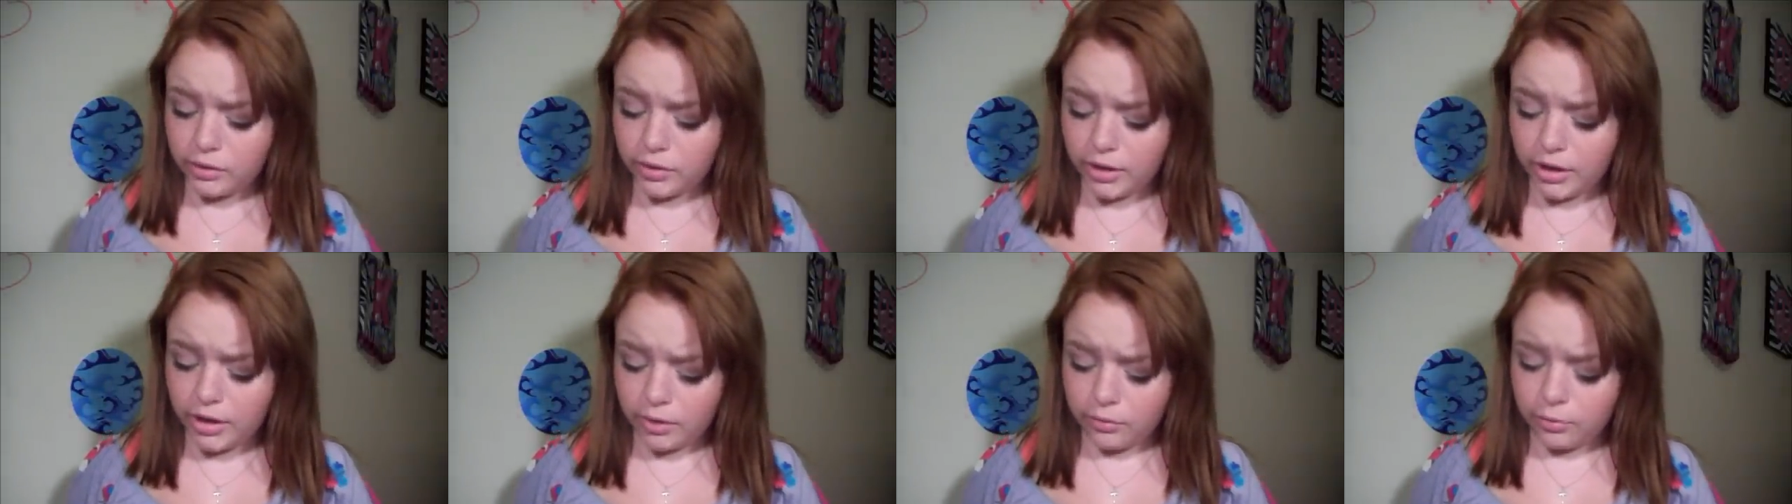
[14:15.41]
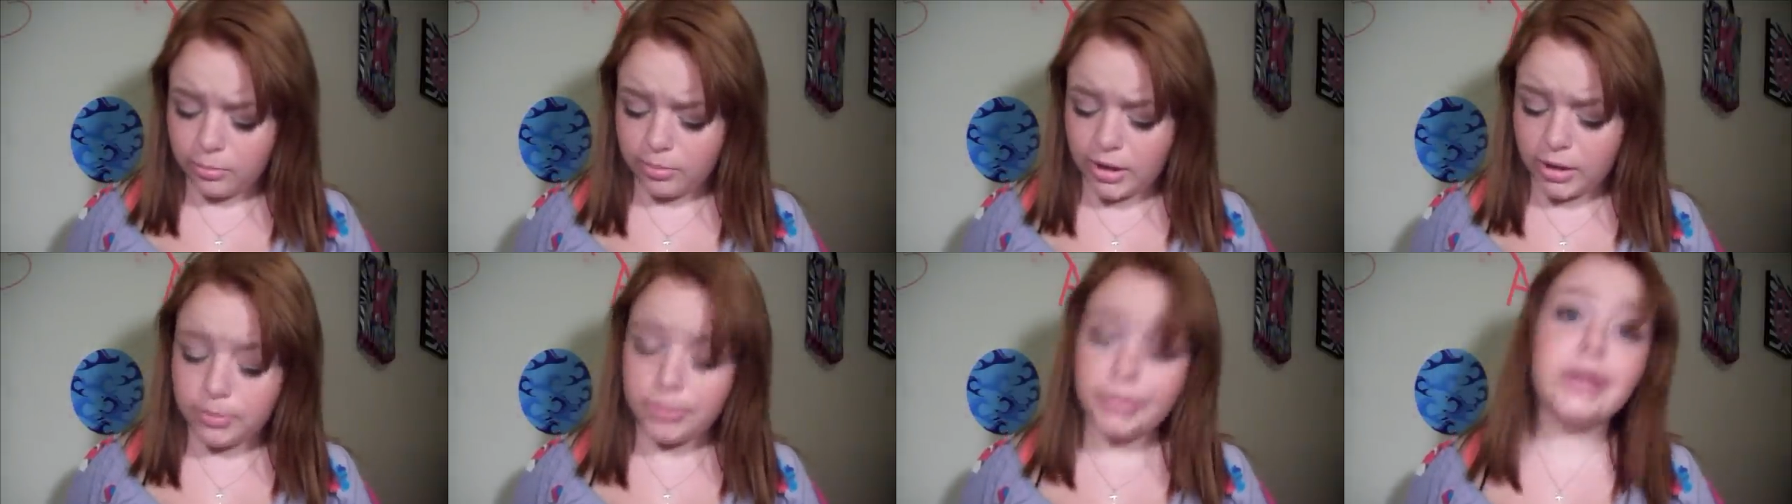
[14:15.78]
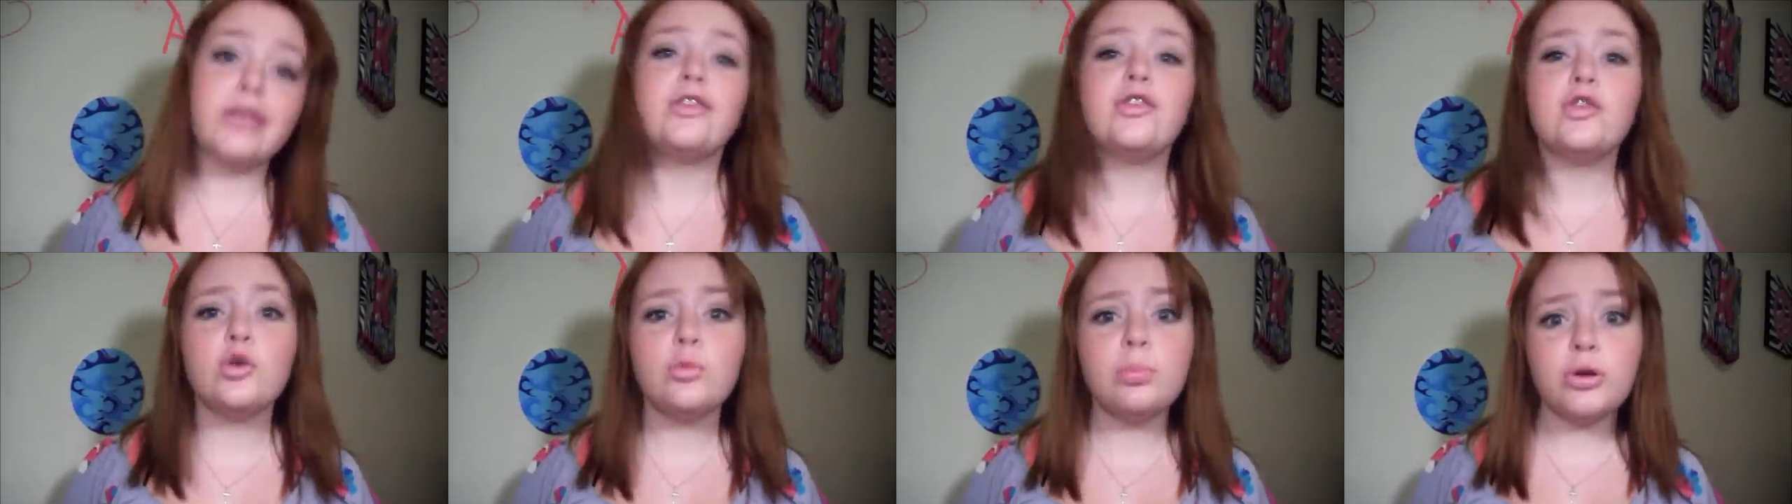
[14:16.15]
It would make me
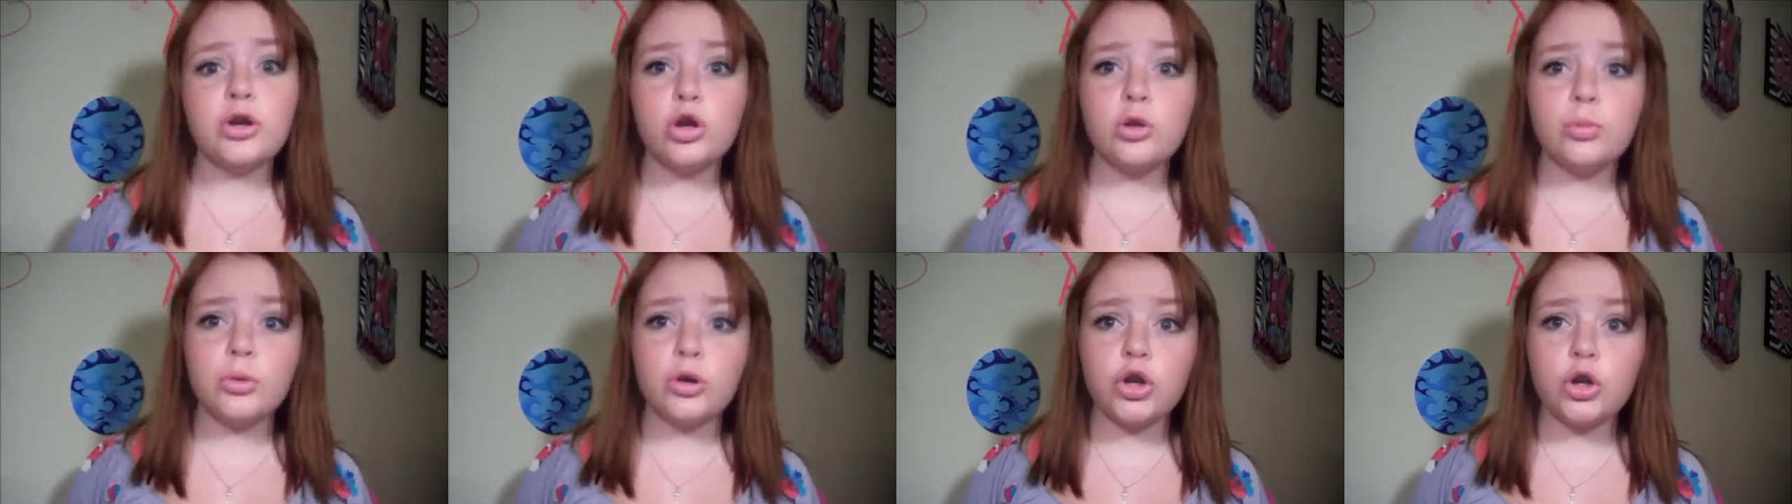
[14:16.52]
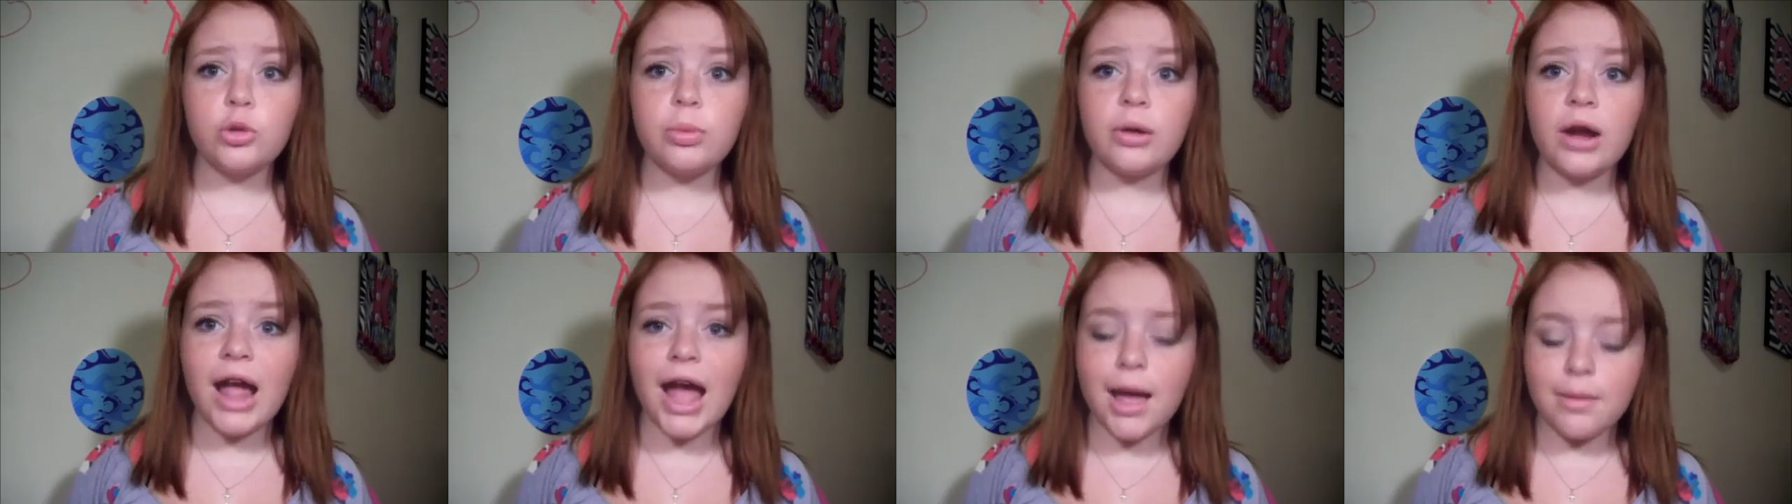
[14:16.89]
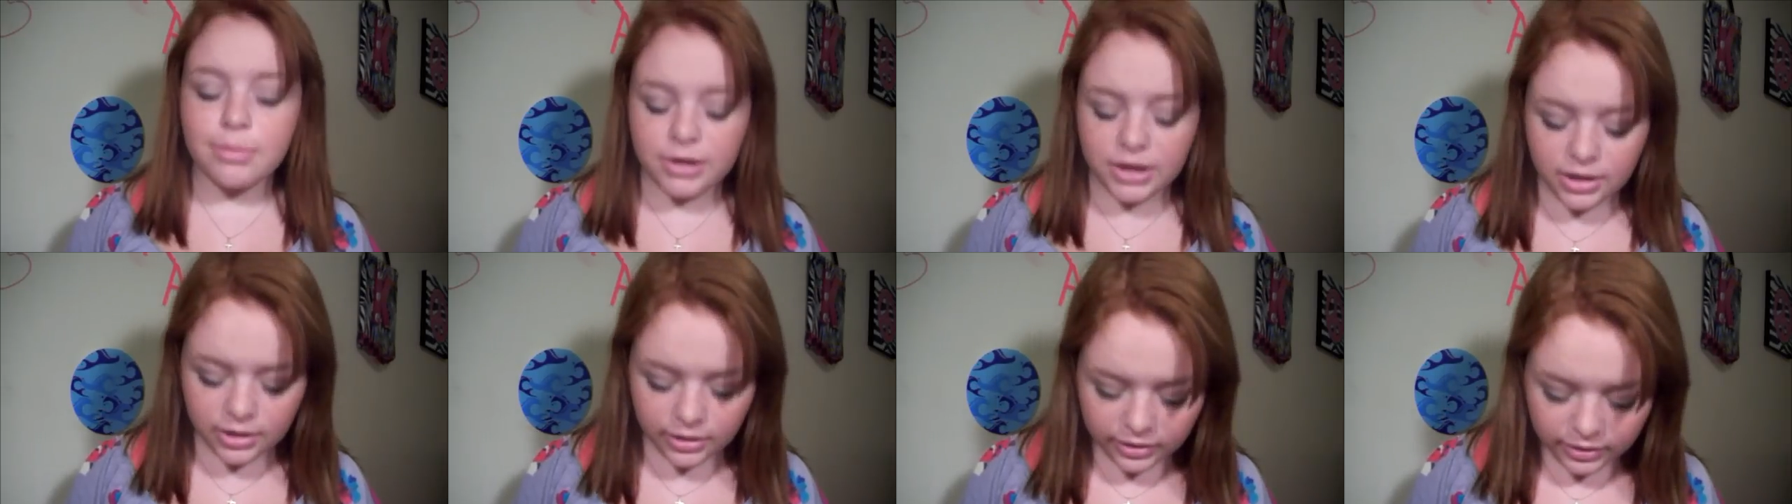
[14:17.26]
super duper duper
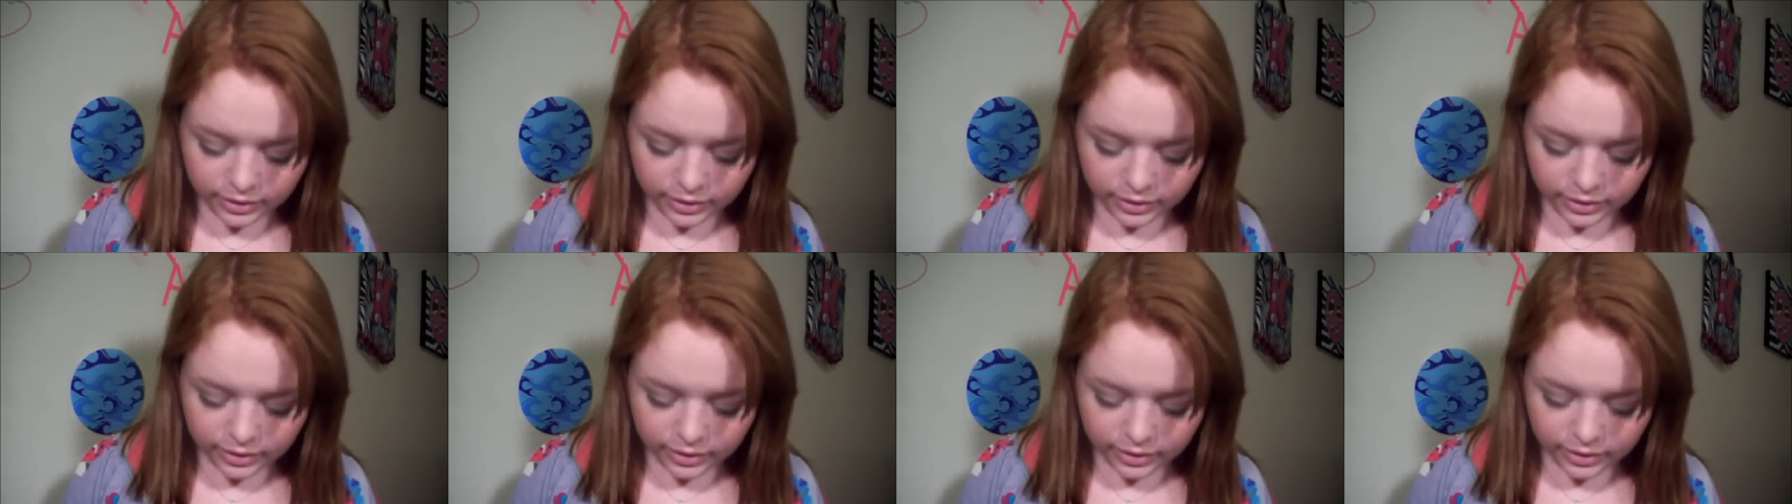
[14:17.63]
happy.